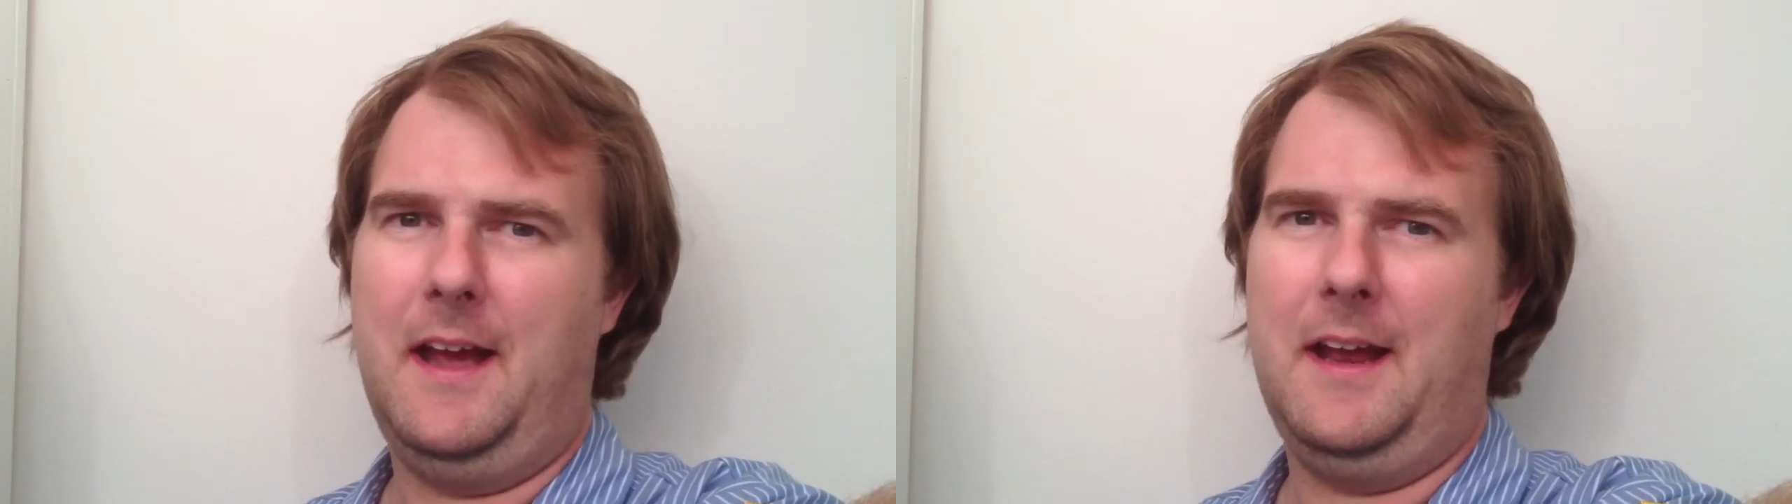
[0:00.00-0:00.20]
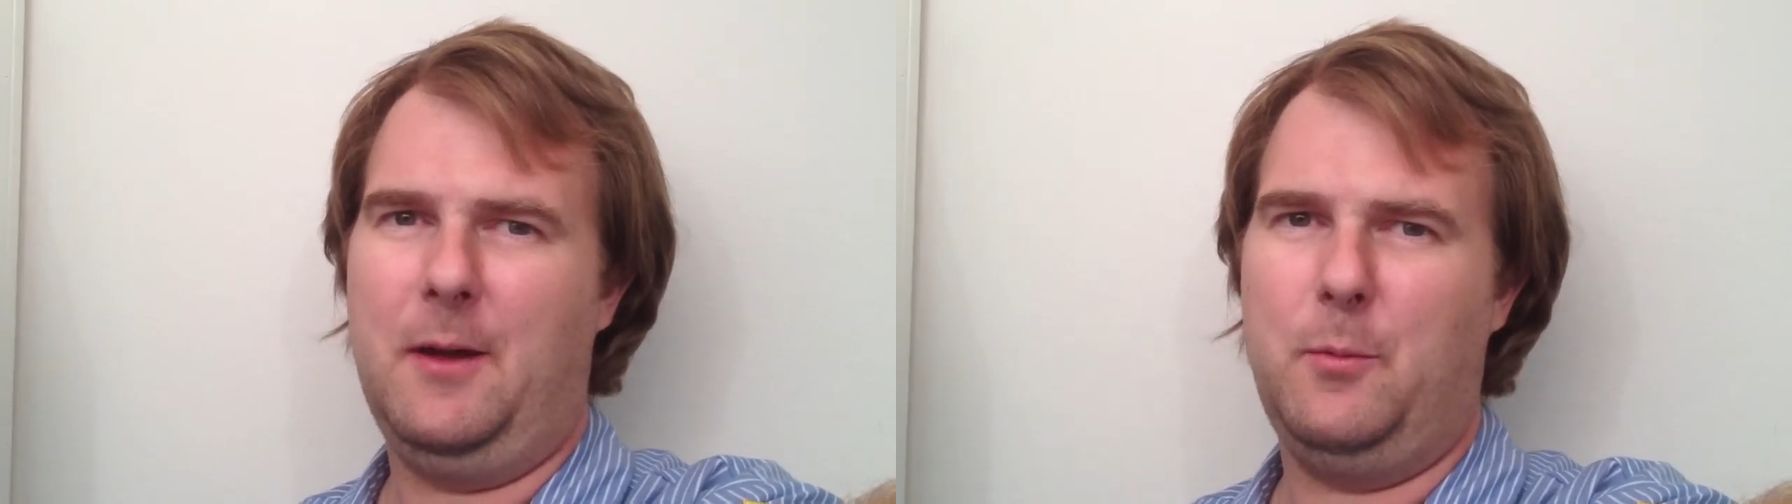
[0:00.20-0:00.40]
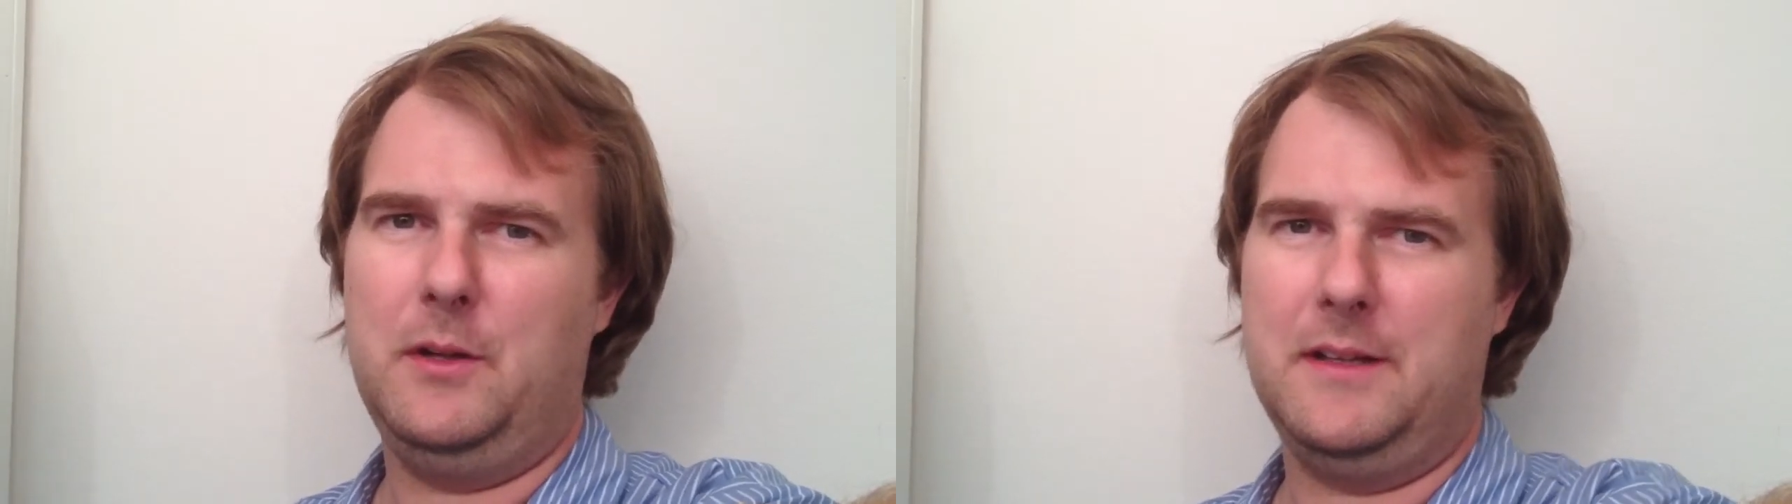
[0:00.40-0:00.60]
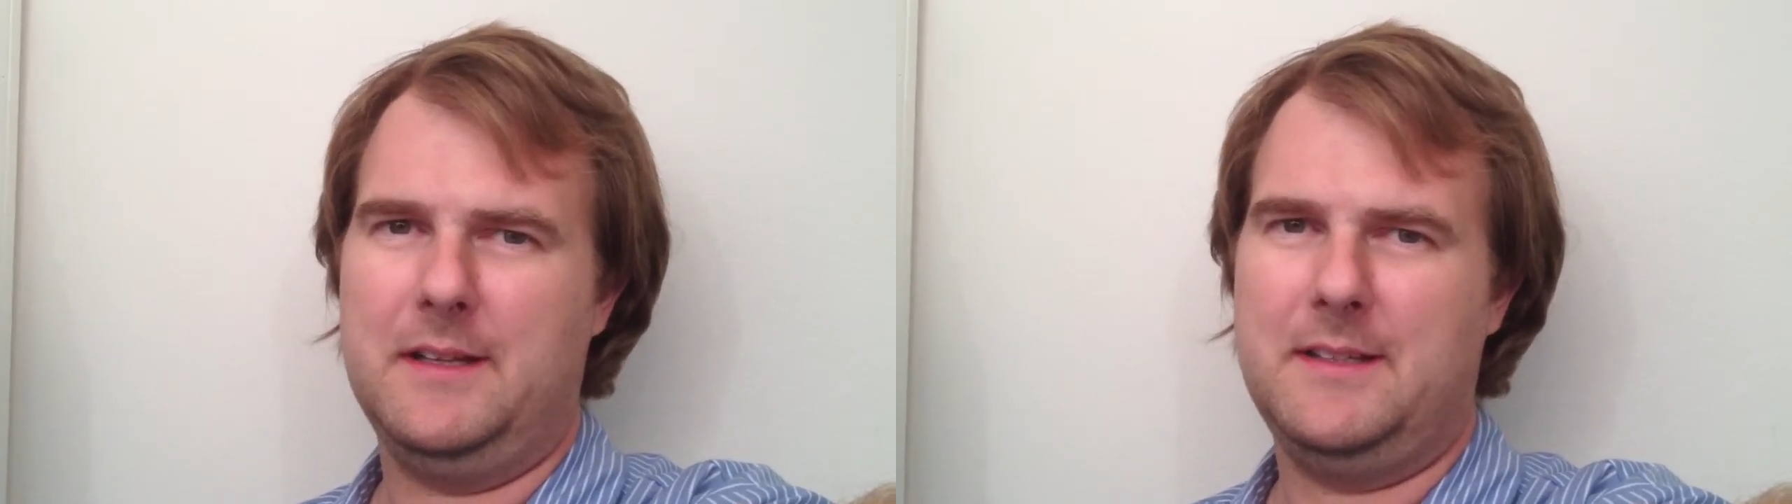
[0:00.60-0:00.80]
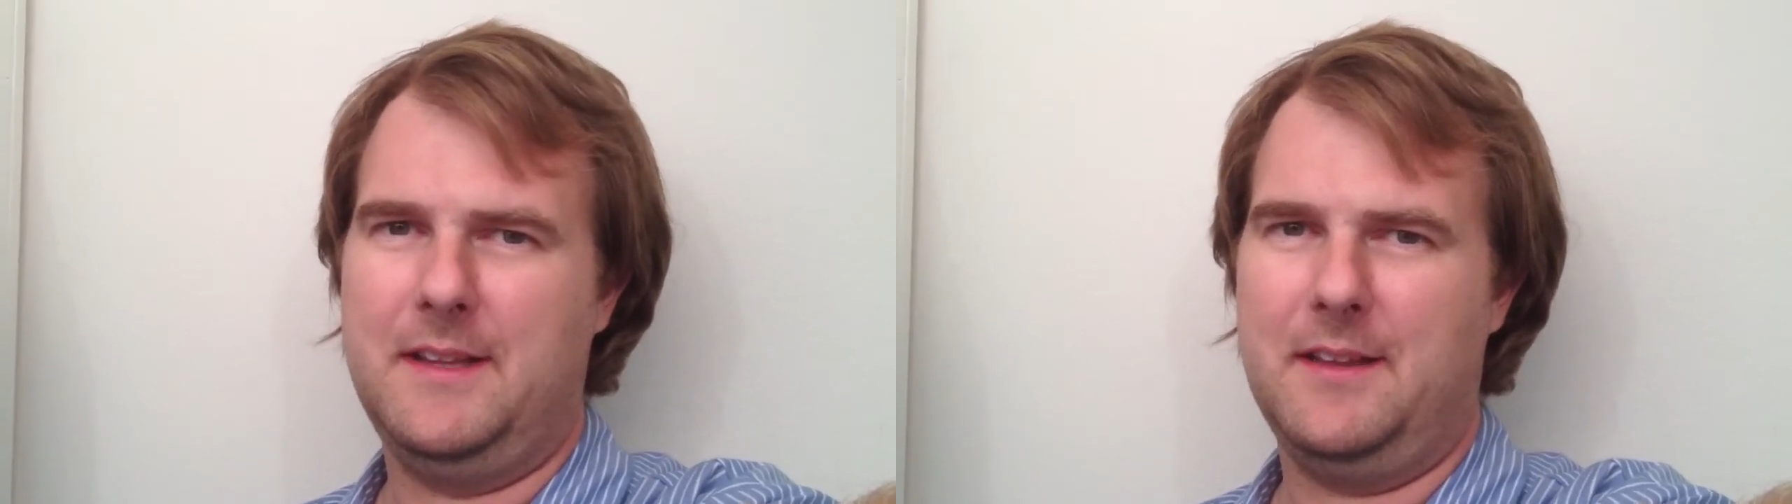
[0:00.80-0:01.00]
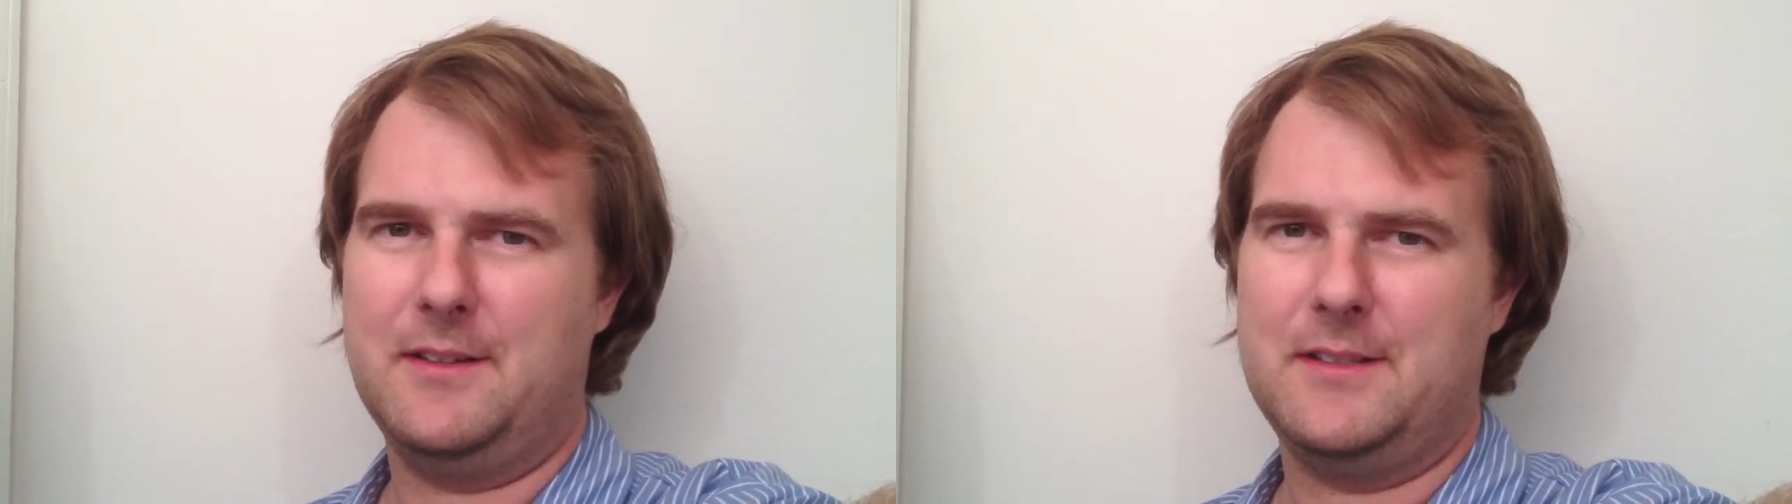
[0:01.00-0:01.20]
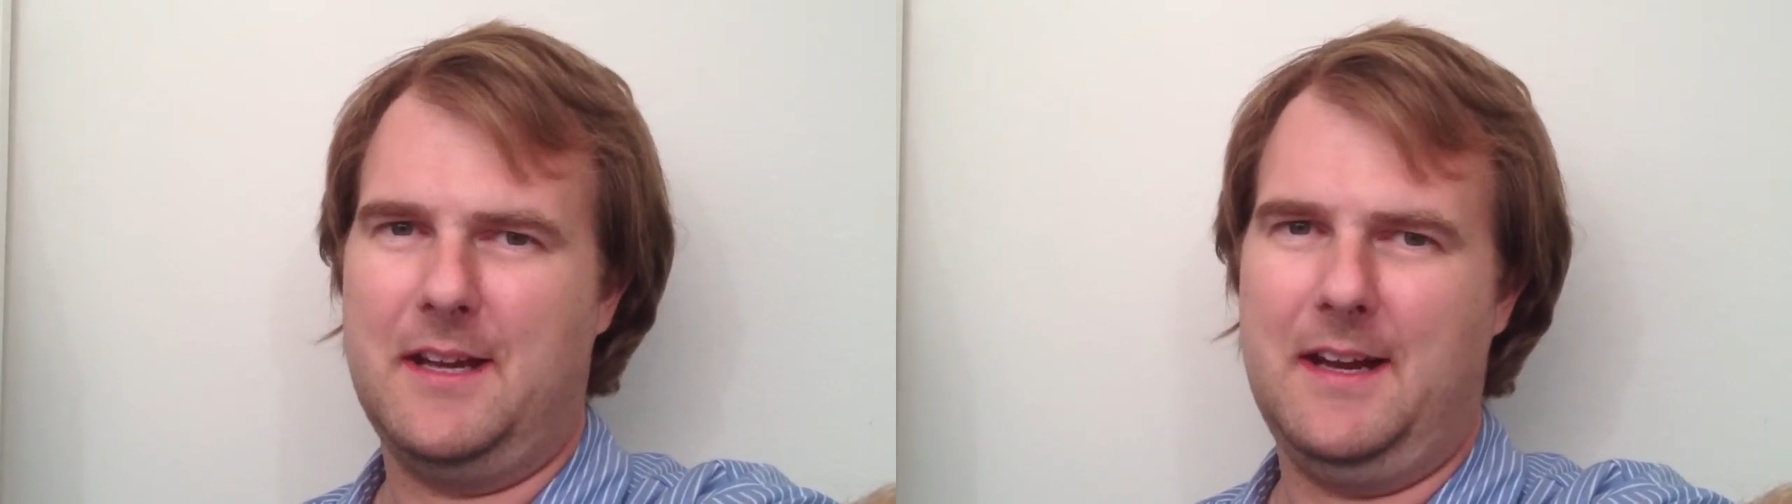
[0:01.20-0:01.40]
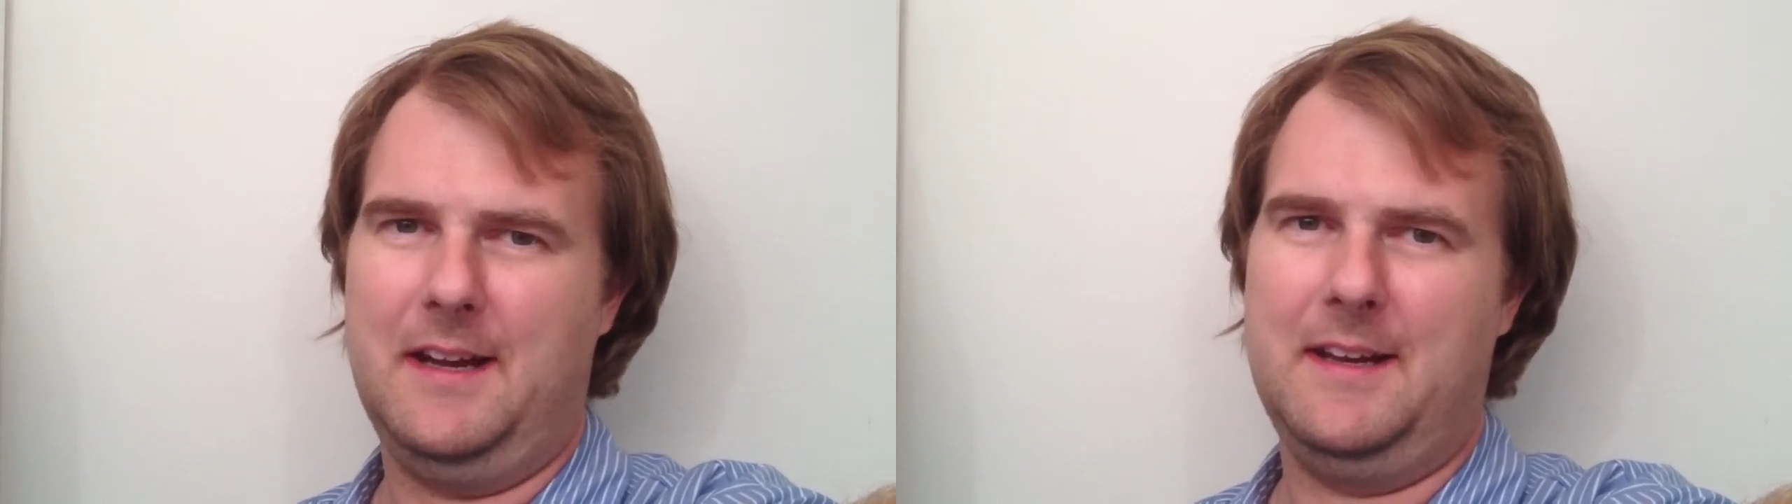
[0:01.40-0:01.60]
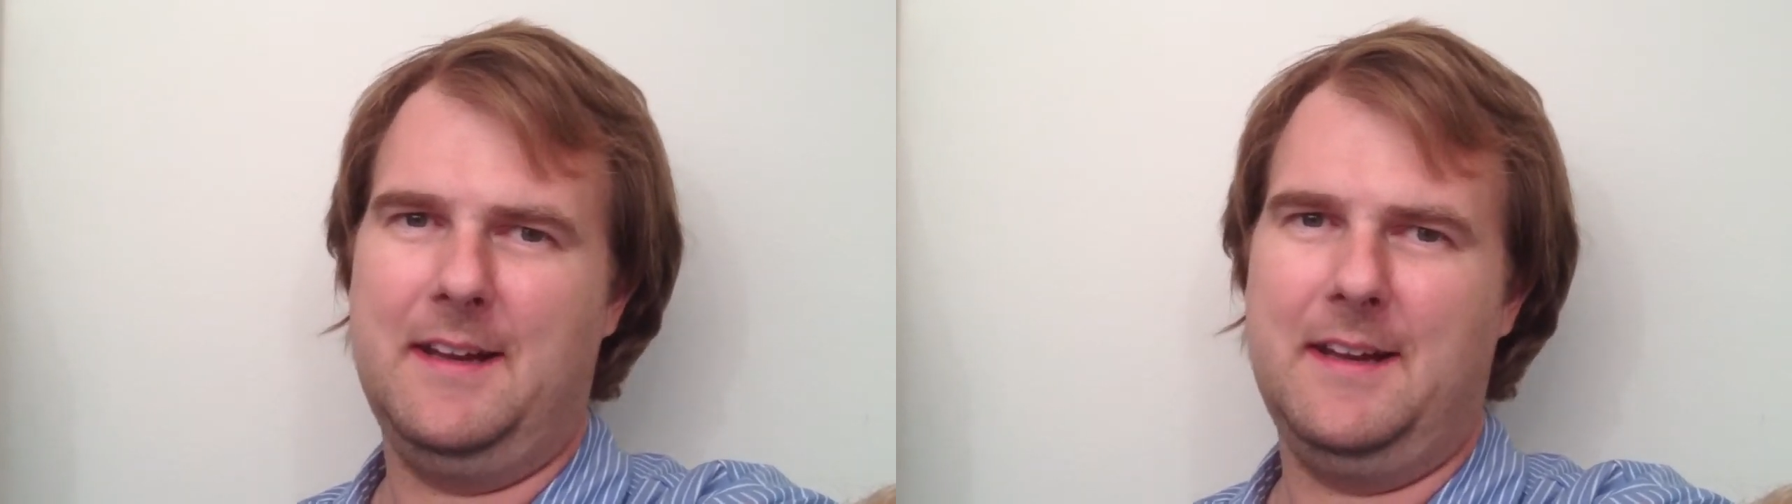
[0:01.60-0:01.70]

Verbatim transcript: And I will get to the other side.